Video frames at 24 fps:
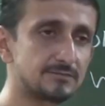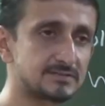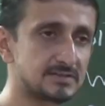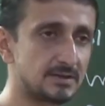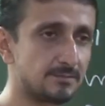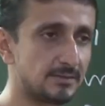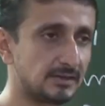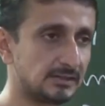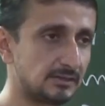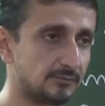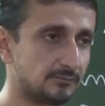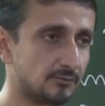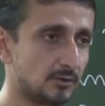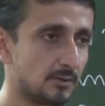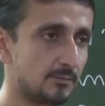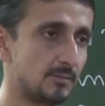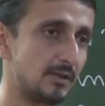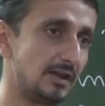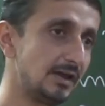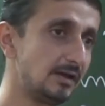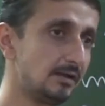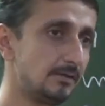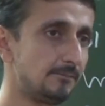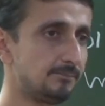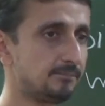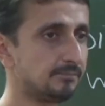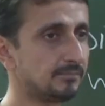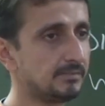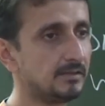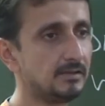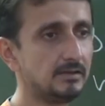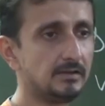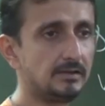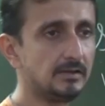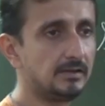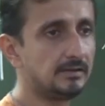of some other formula,
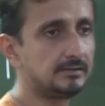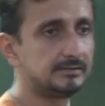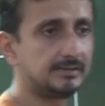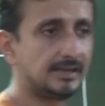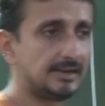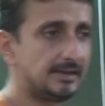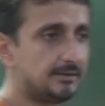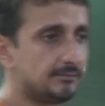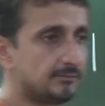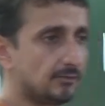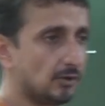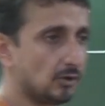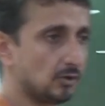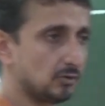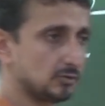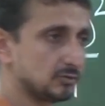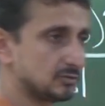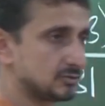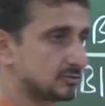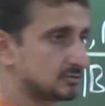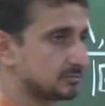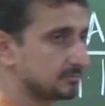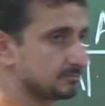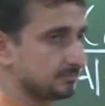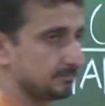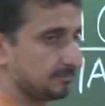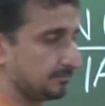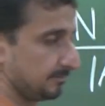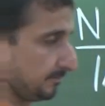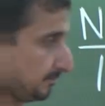then it follows